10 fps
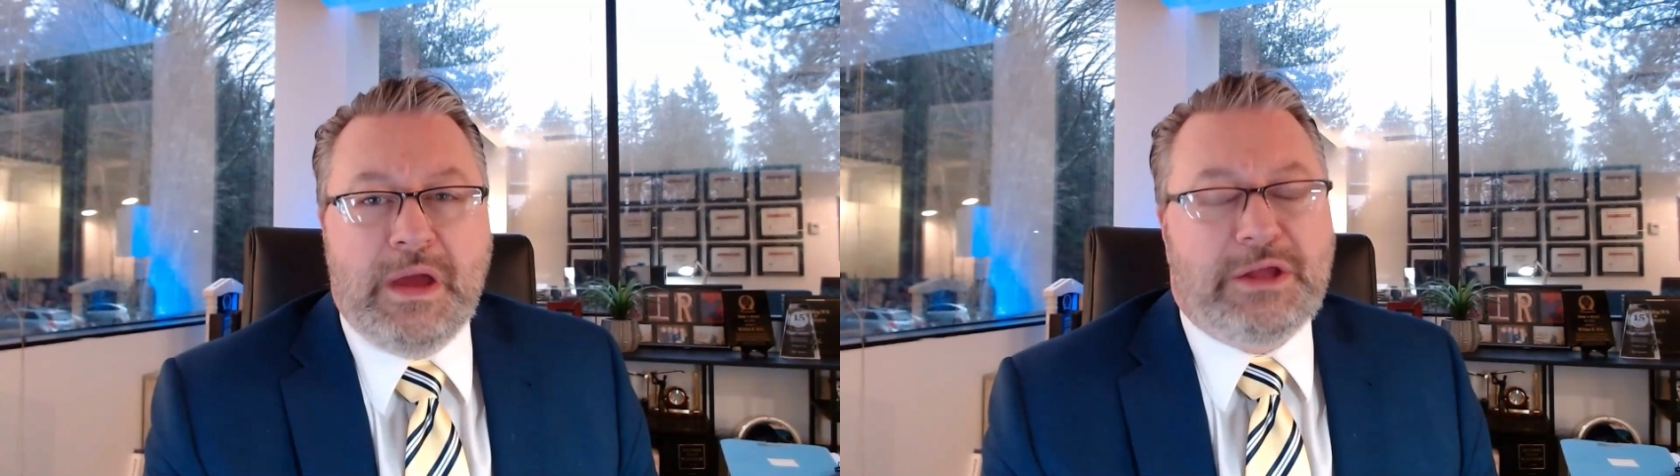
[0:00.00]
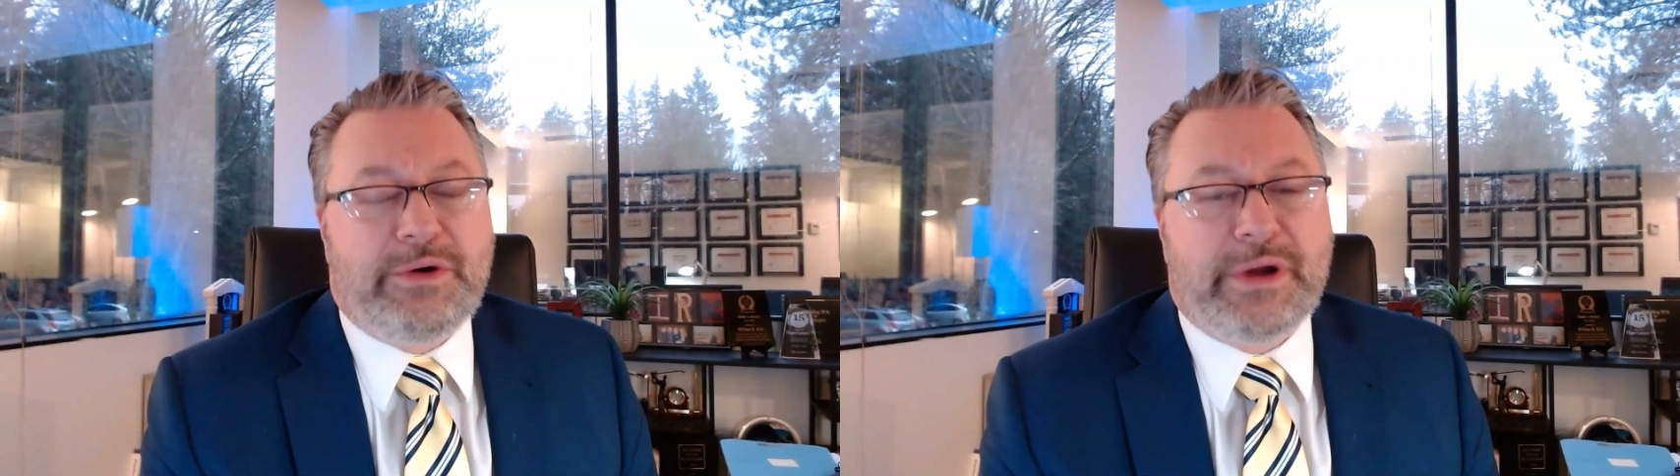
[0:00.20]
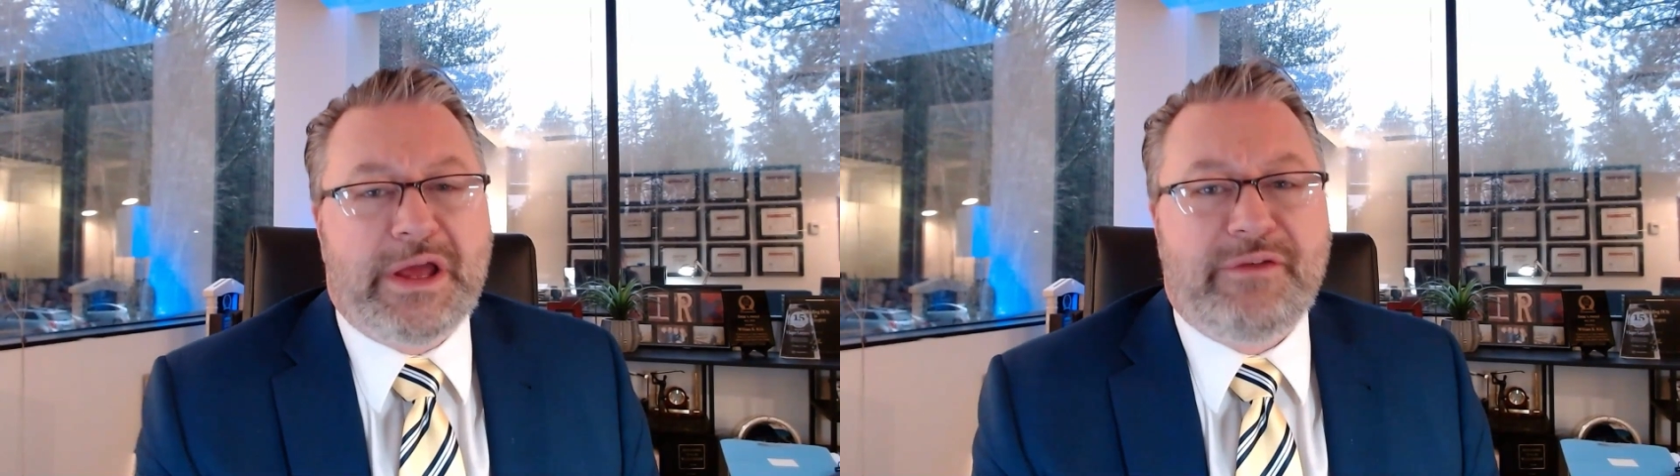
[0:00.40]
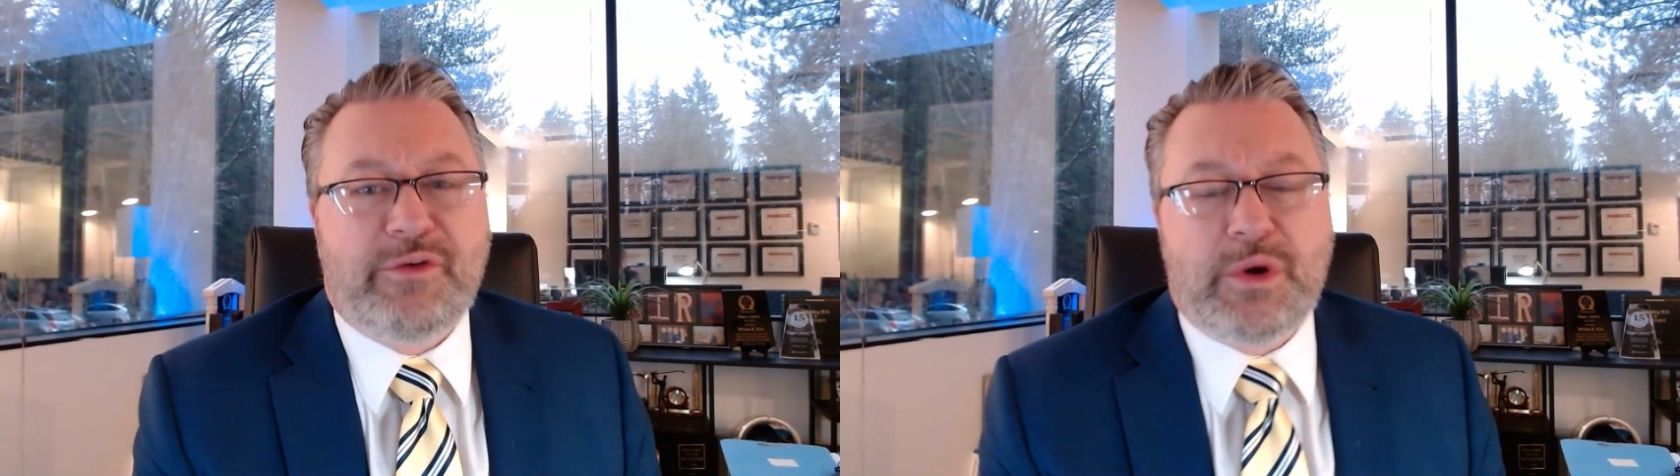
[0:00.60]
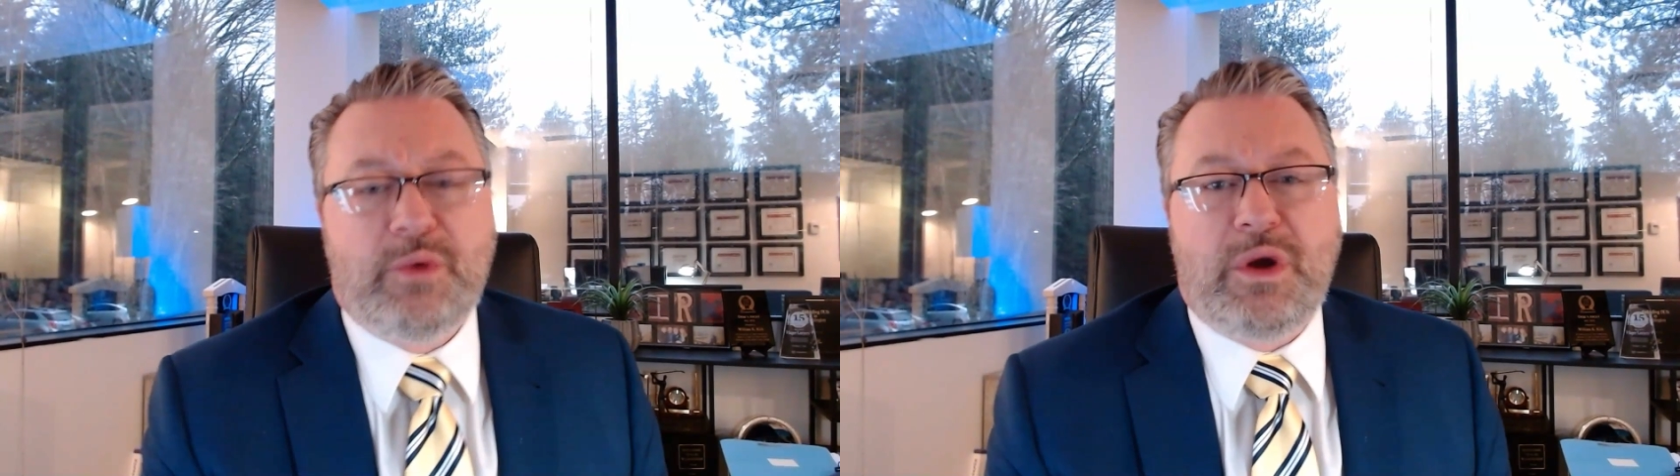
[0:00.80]
Hello again,
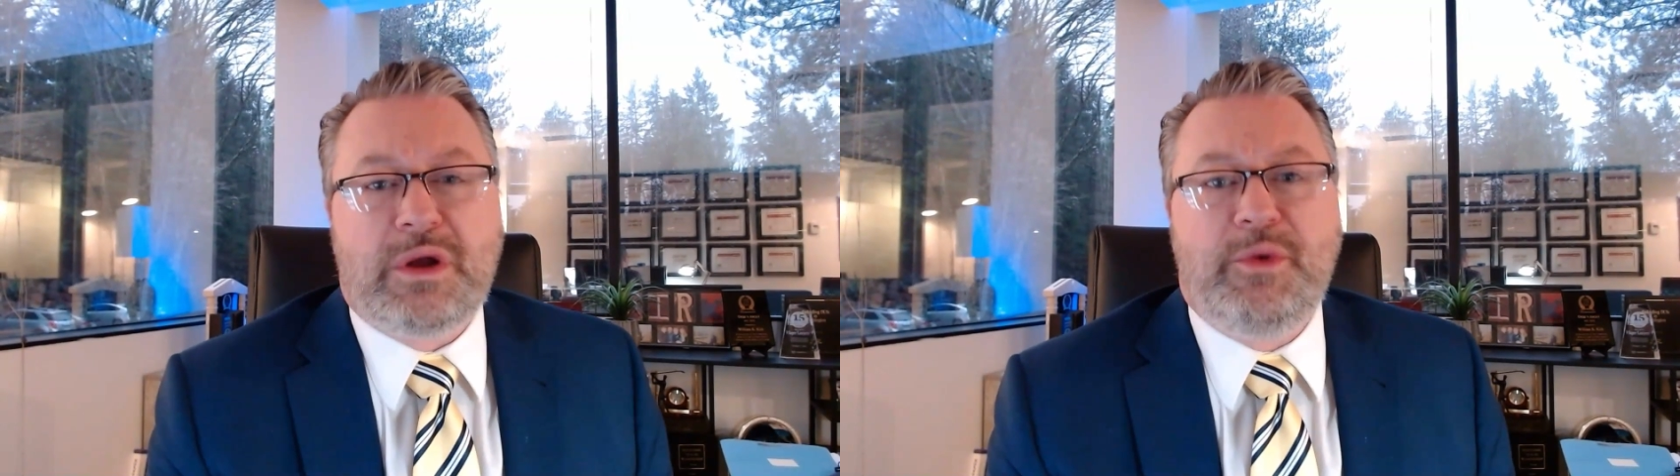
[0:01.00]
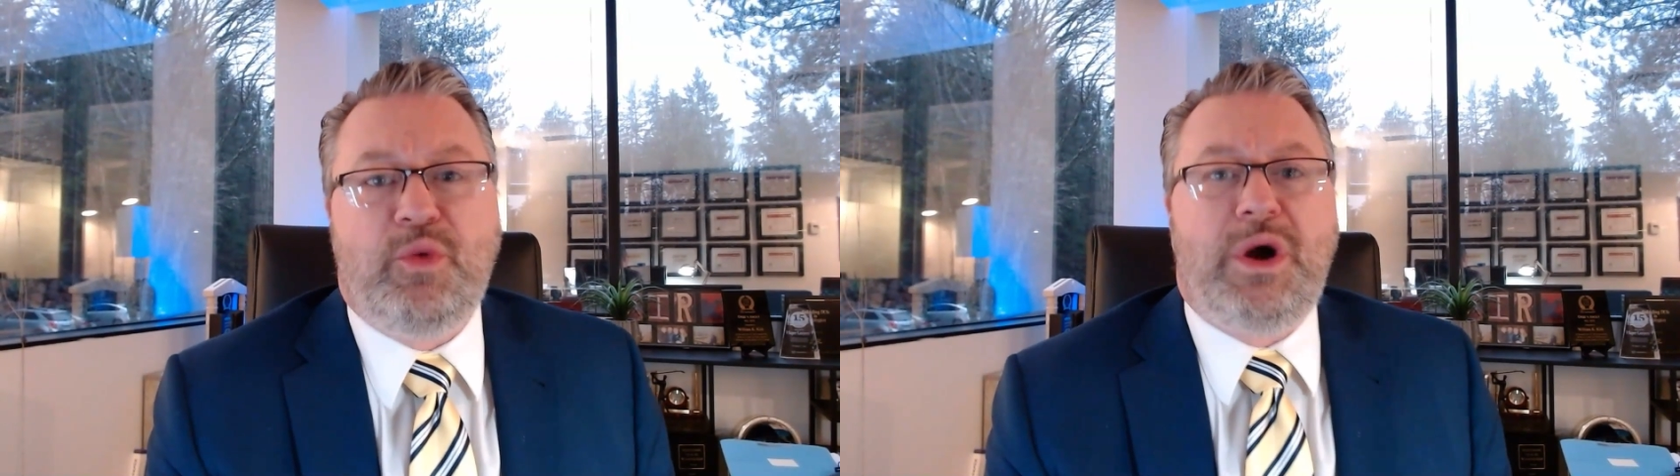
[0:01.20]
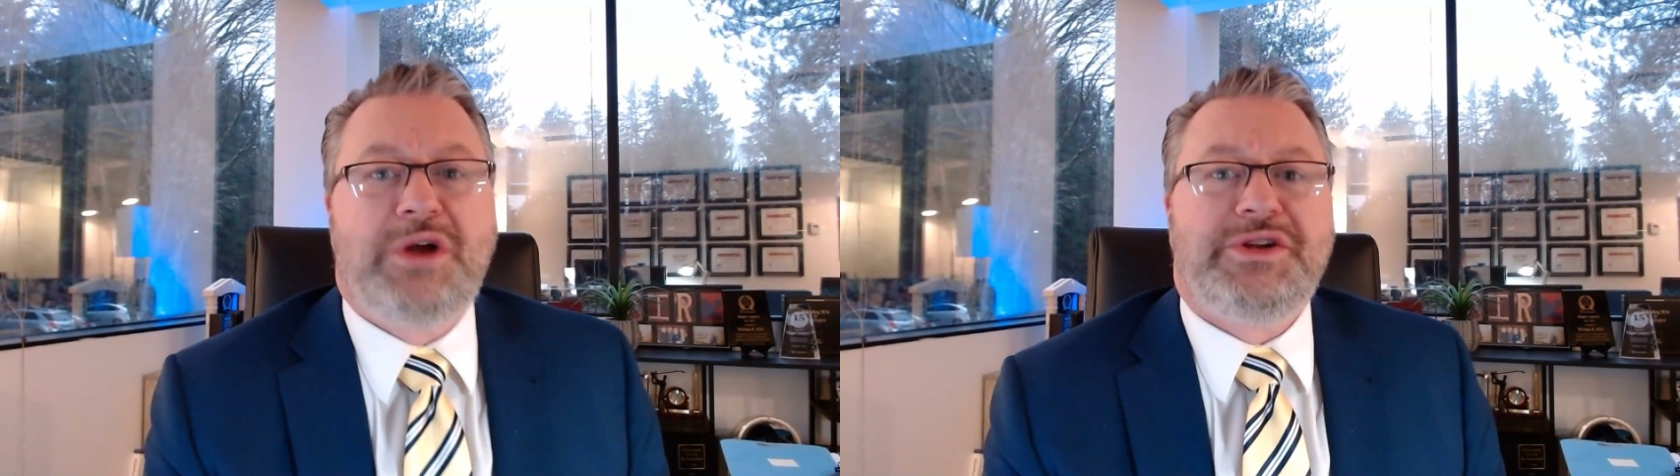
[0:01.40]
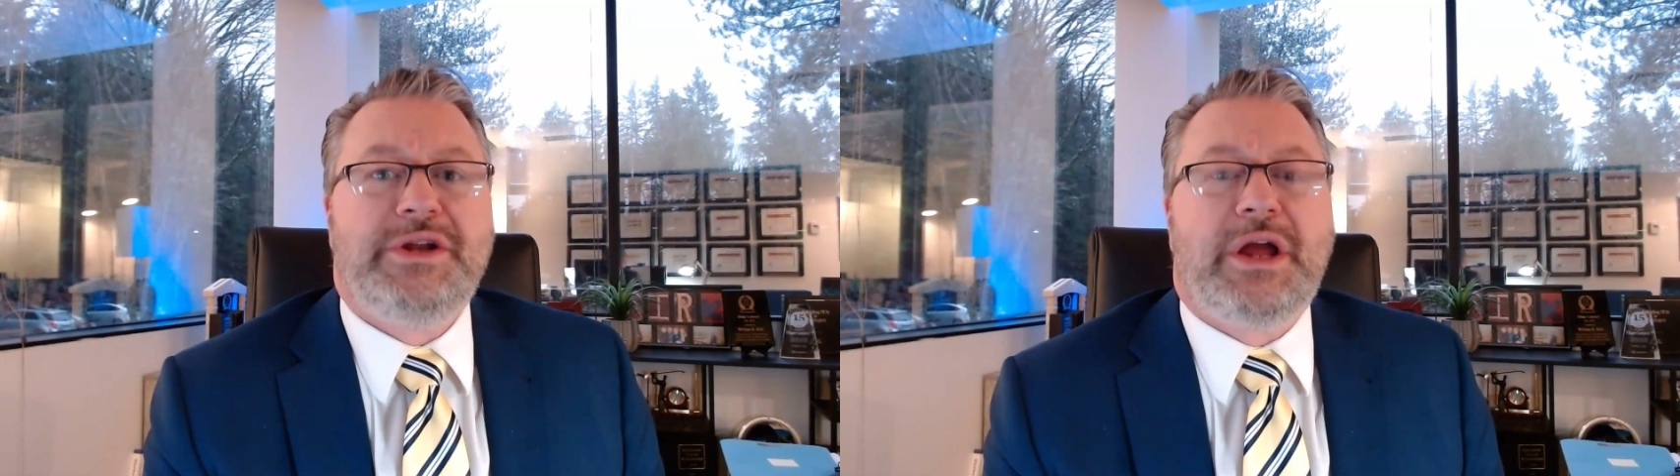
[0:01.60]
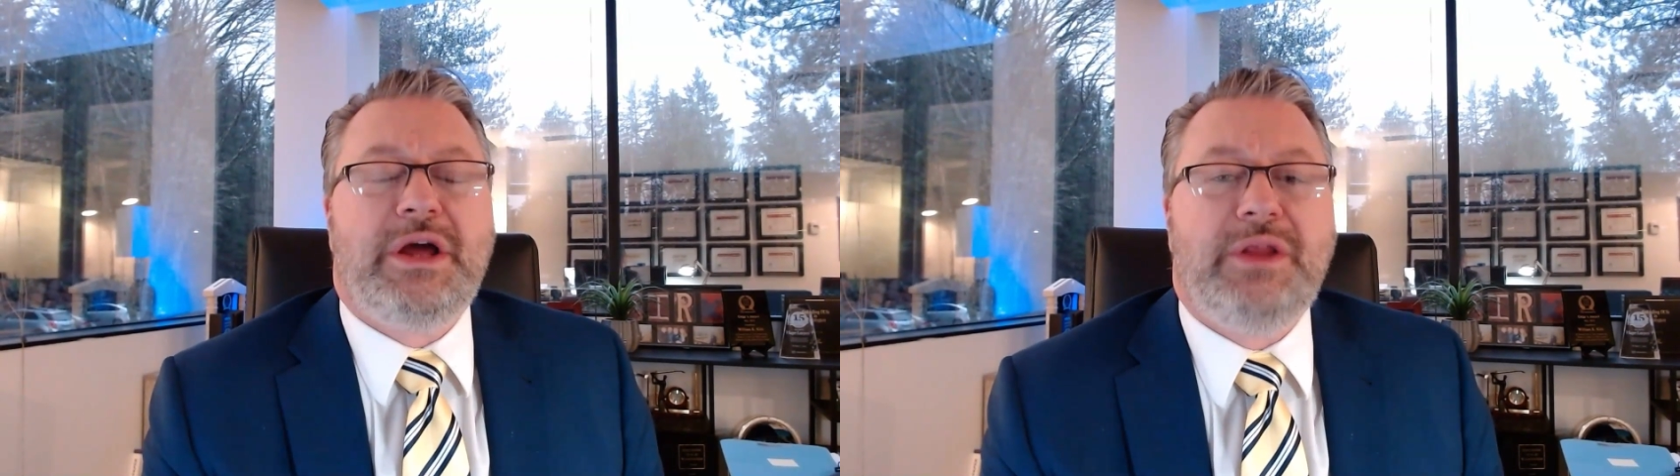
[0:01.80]
everyone. Welcome to
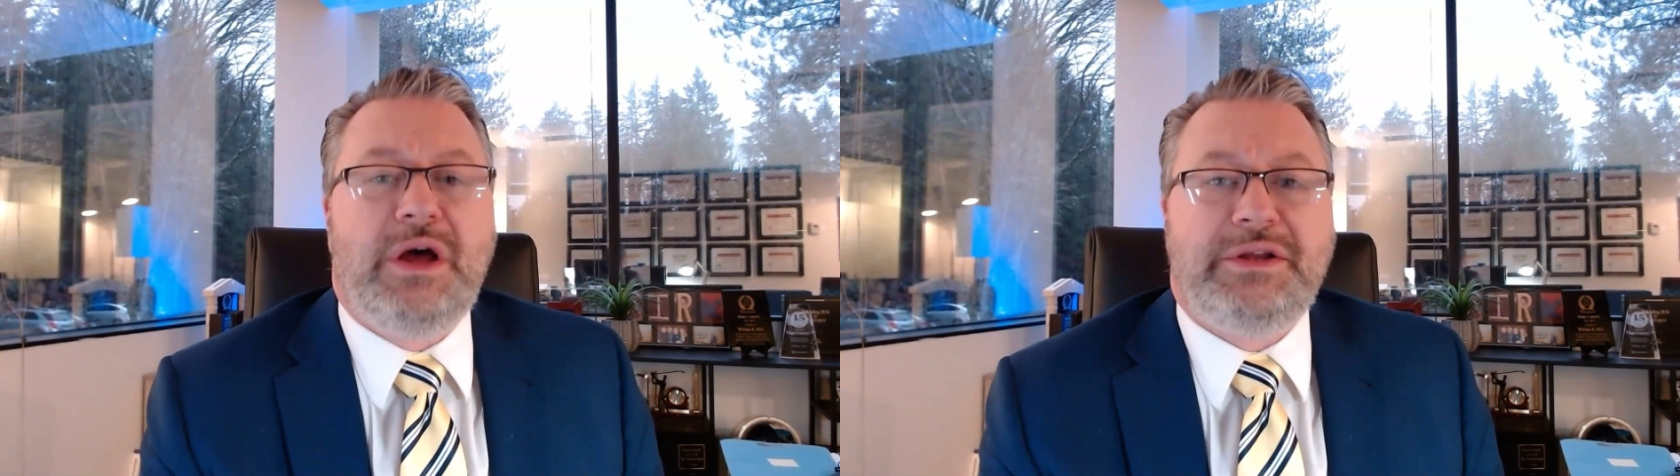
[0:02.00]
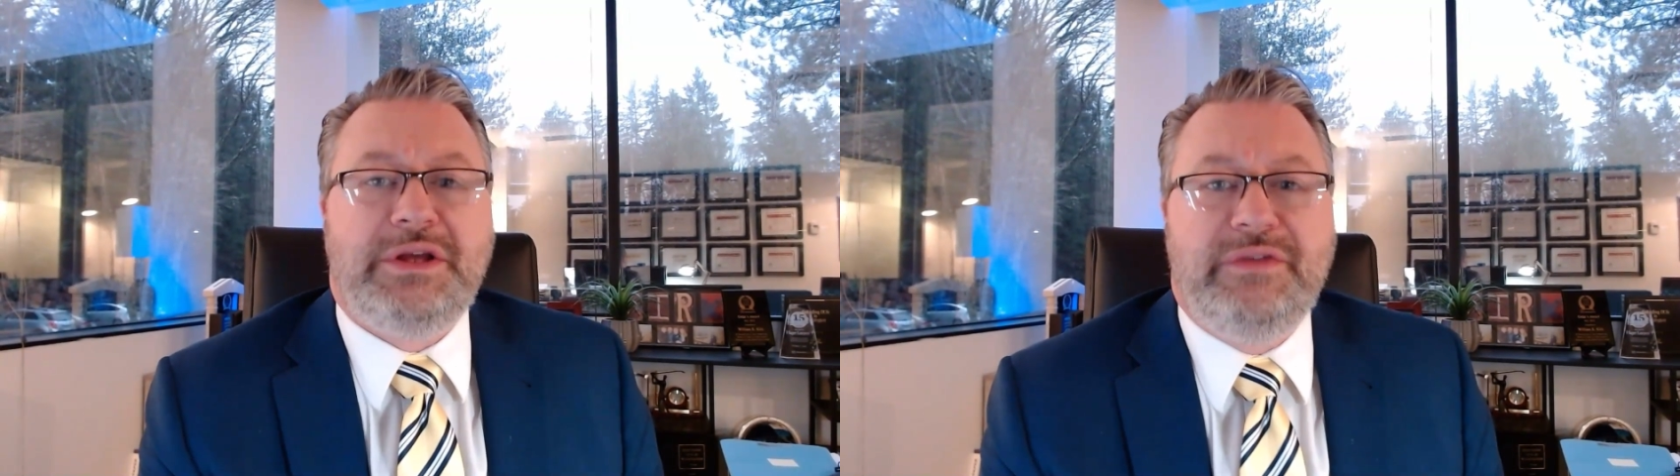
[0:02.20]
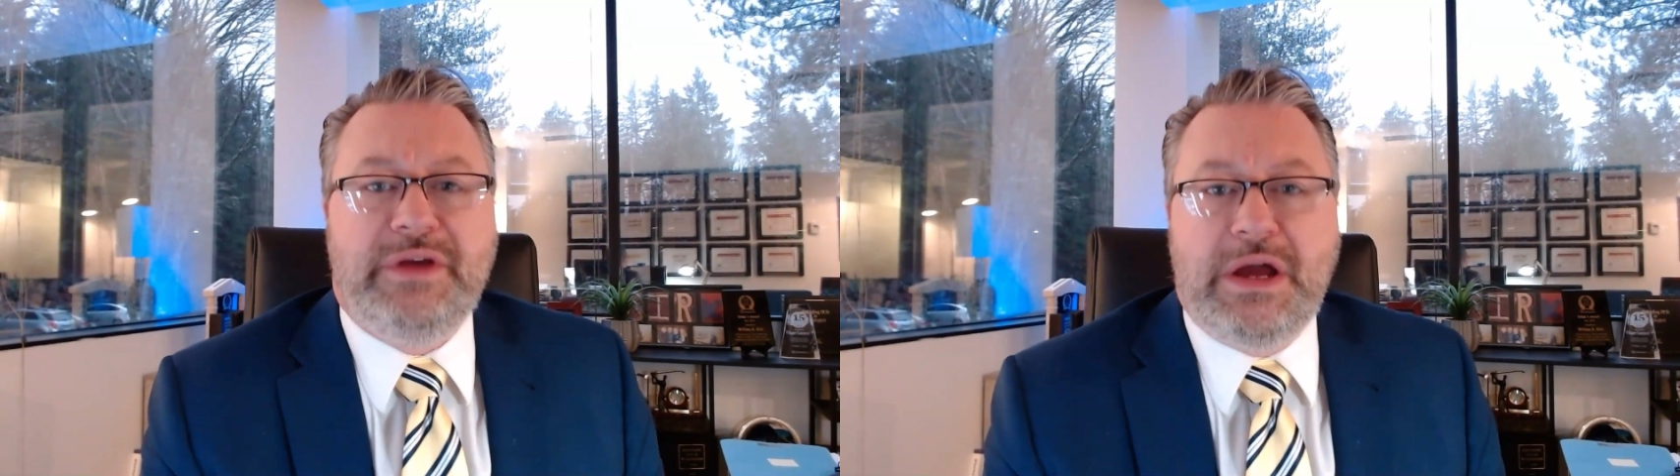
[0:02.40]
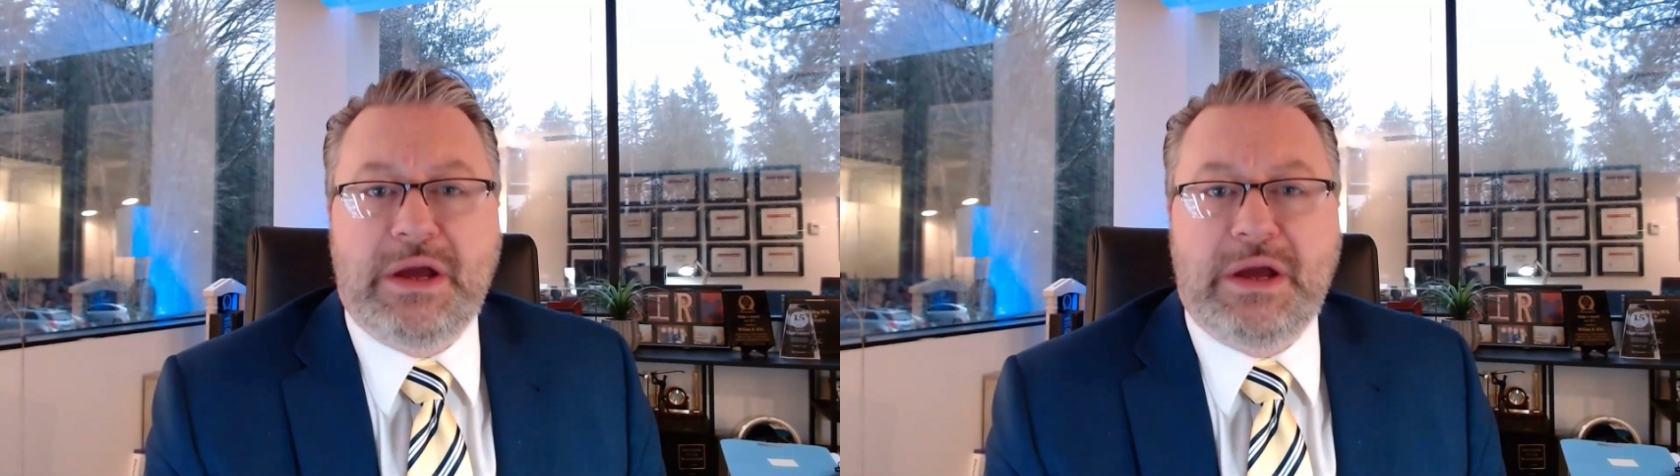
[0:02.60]
Washington Gun Law TV.